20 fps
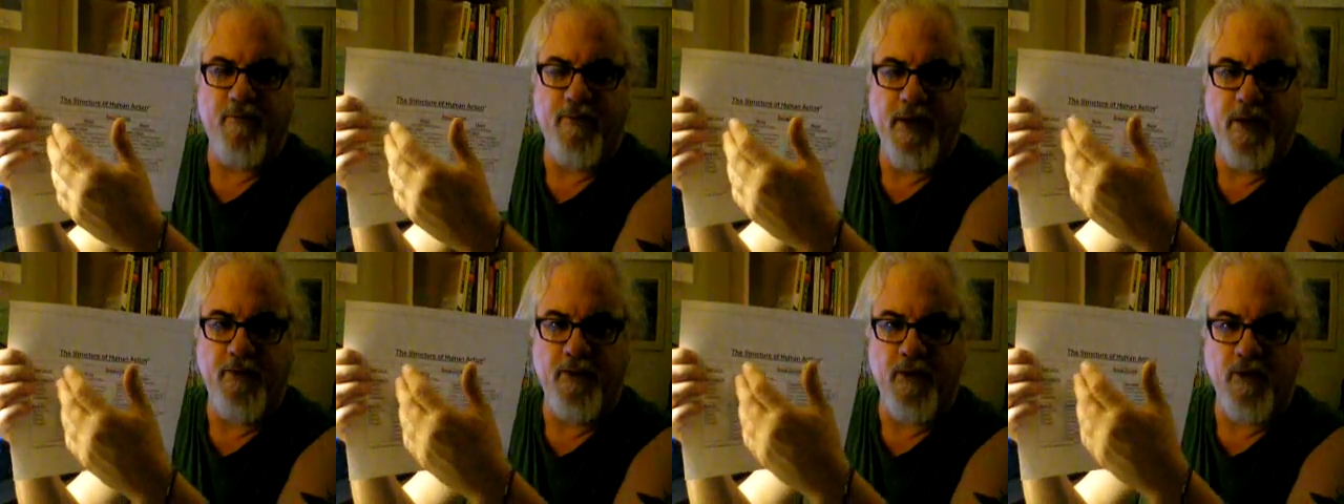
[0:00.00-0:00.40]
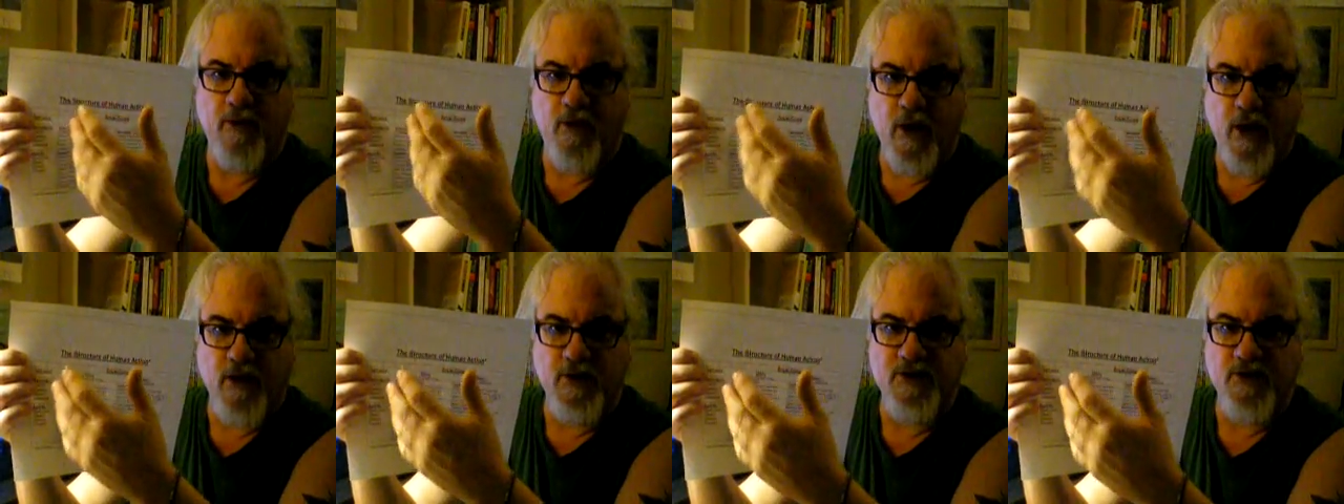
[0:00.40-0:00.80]
But people
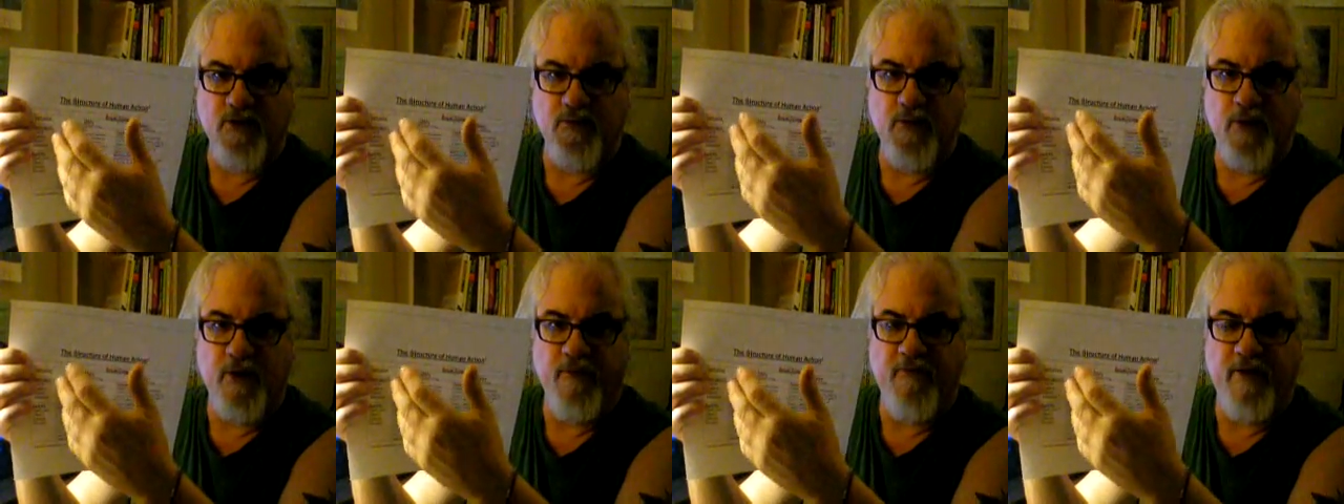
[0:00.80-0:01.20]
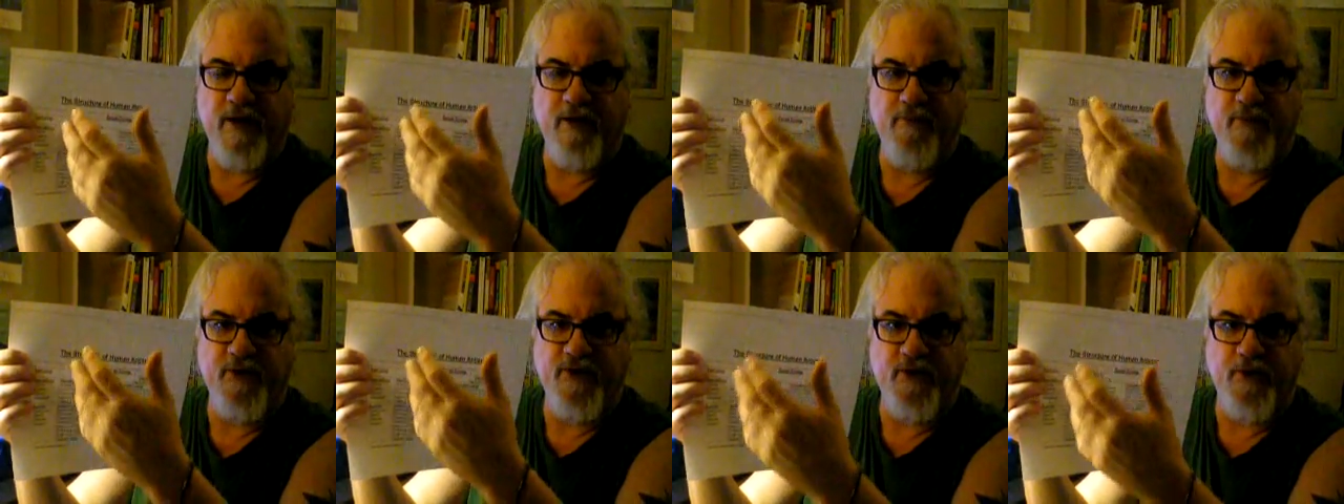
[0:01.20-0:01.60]
are also
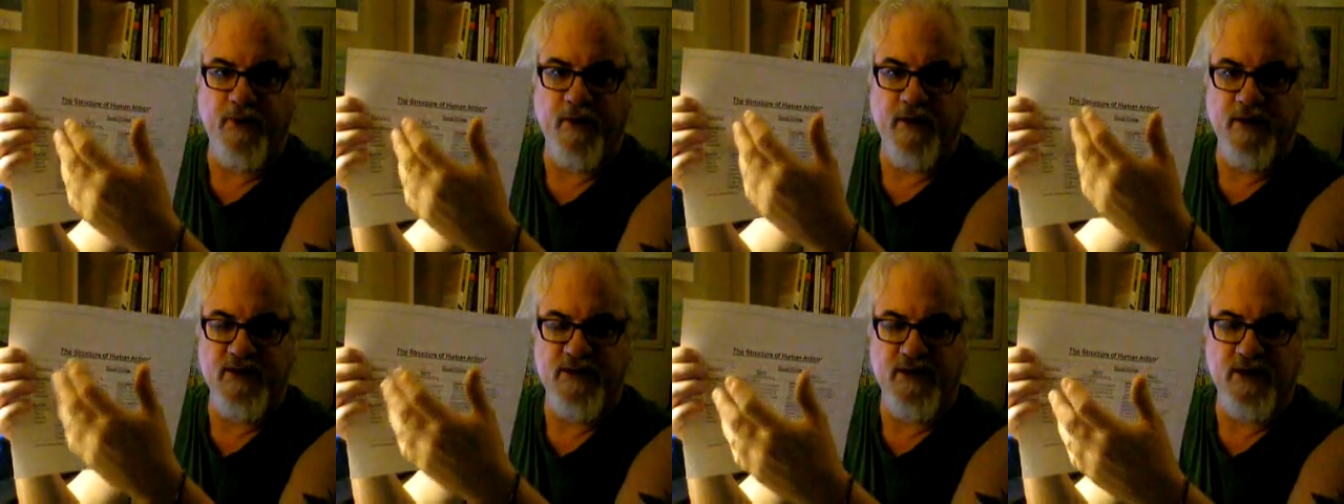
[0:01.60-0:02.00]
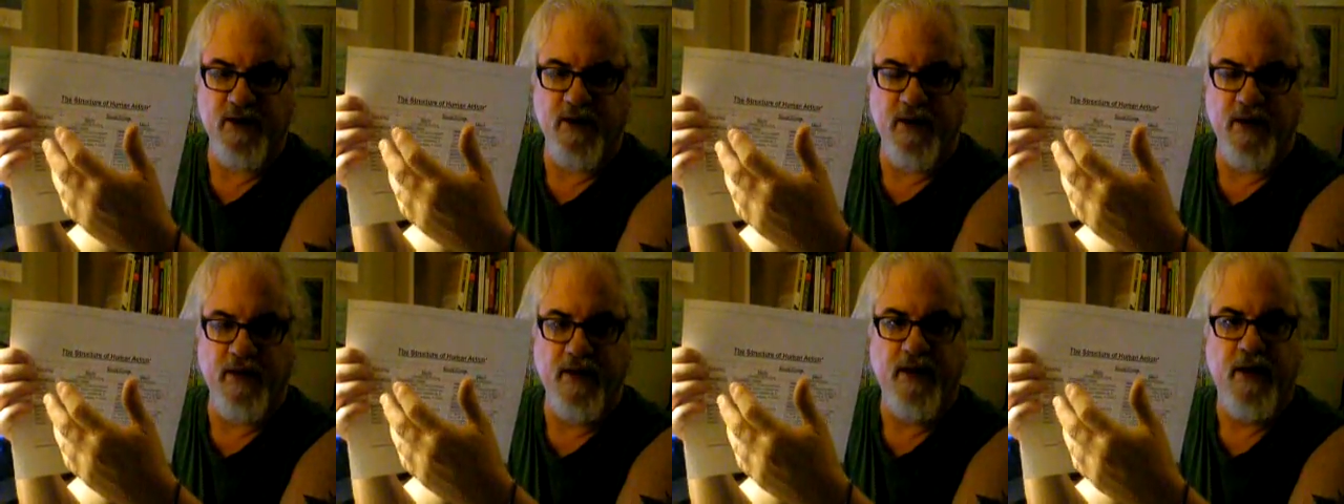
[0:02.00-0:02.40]
motivated
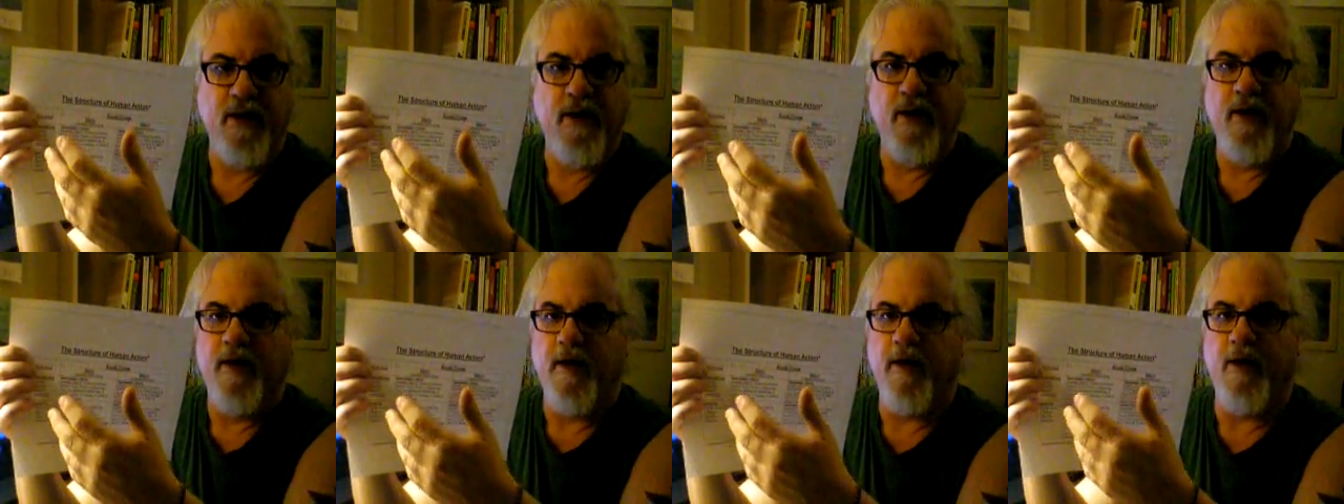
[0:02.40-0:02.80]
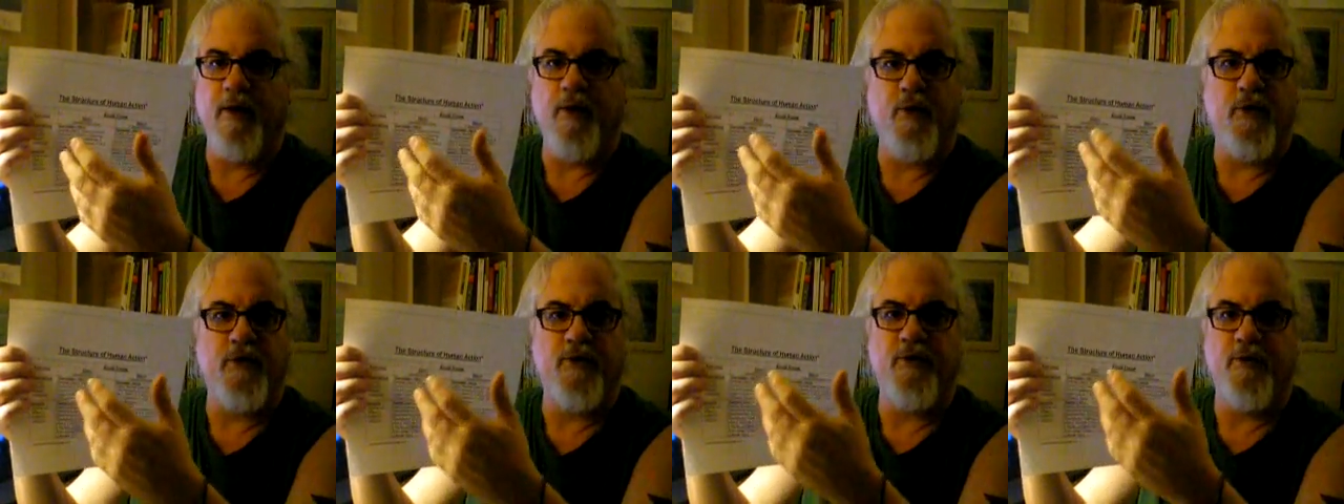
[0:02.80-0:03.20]
materialistically
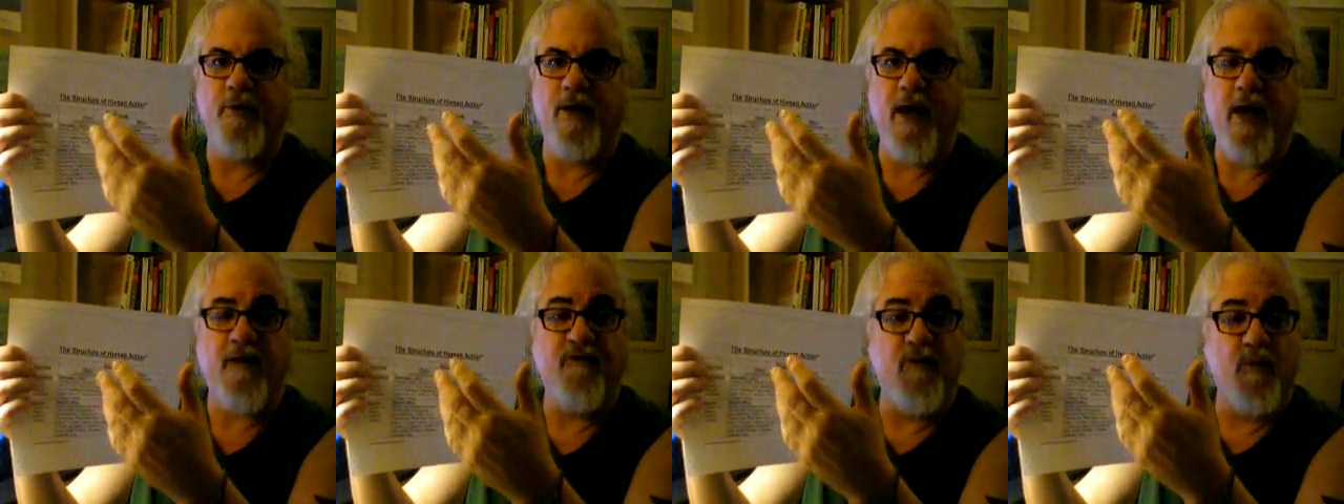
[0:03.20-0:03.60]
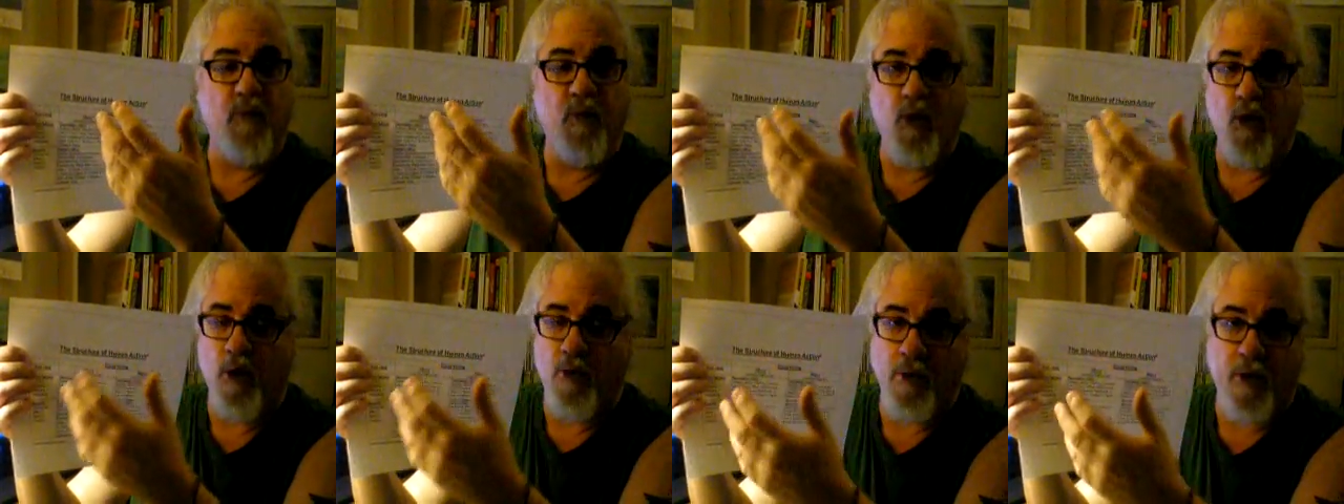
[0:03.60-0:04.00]
in order to have a
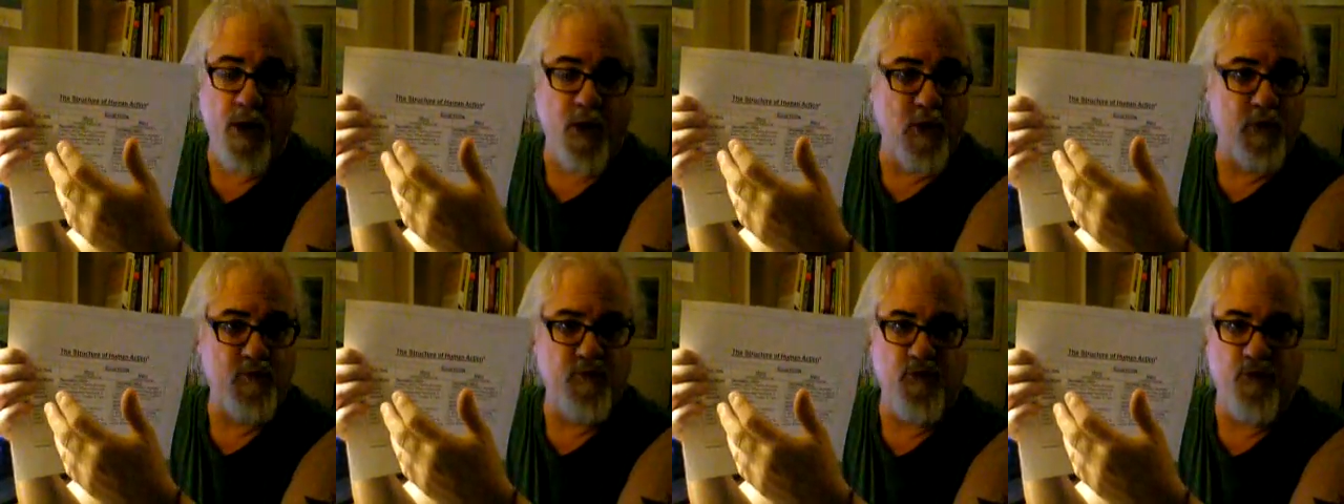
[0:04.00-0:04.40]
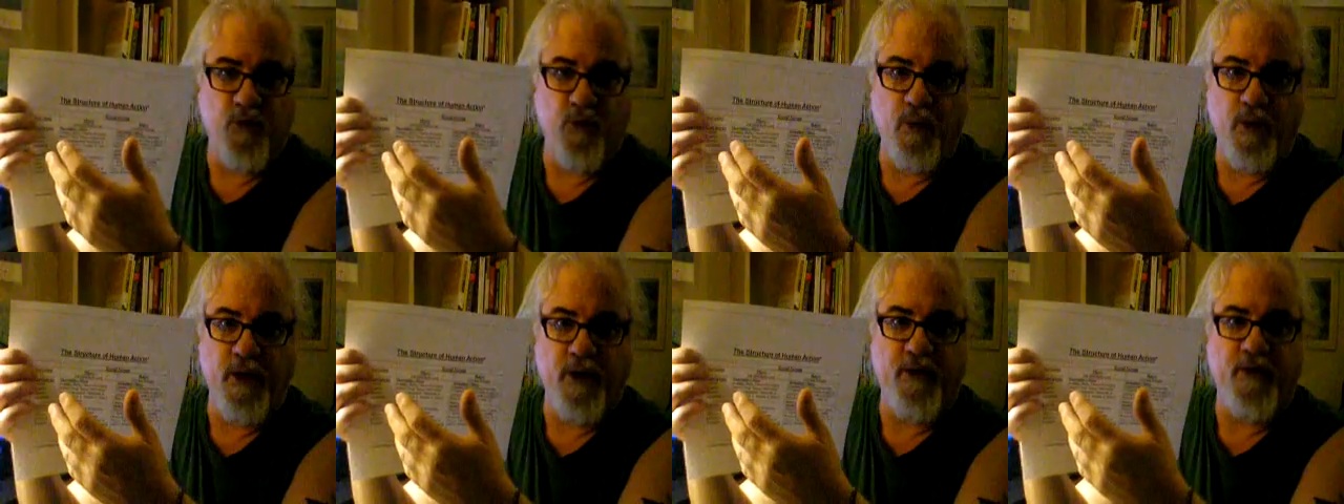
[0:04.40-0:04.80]
warm coat in
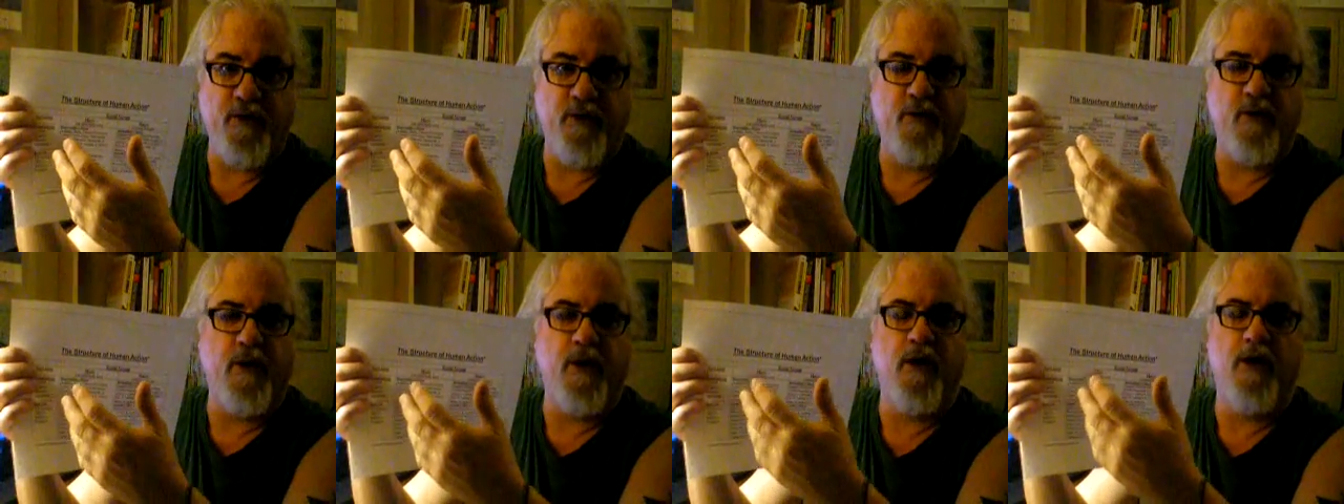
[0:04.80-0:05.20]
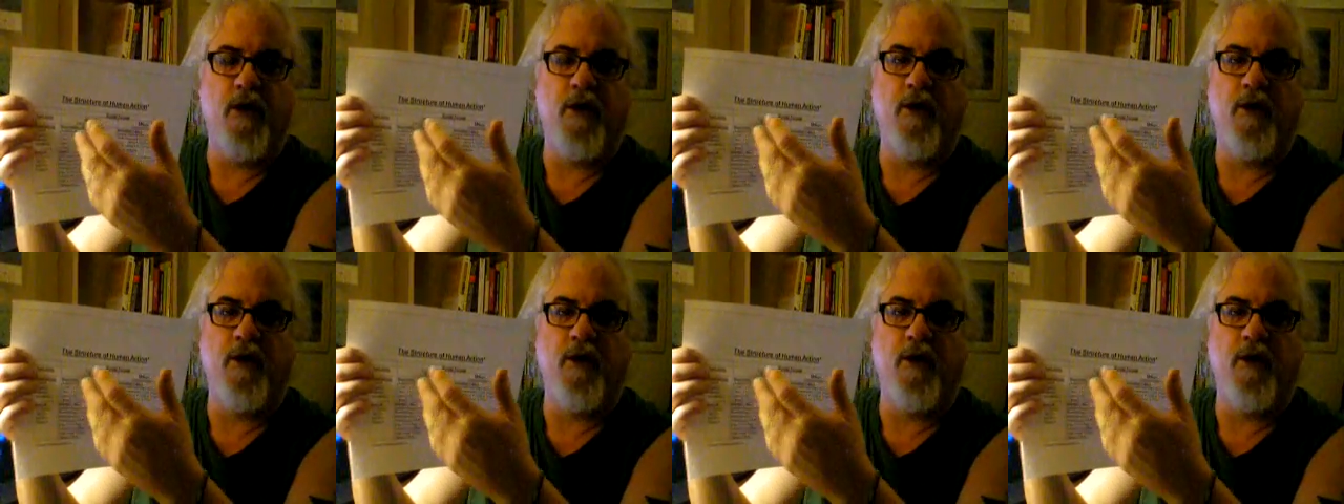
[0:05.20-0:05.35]
the winter,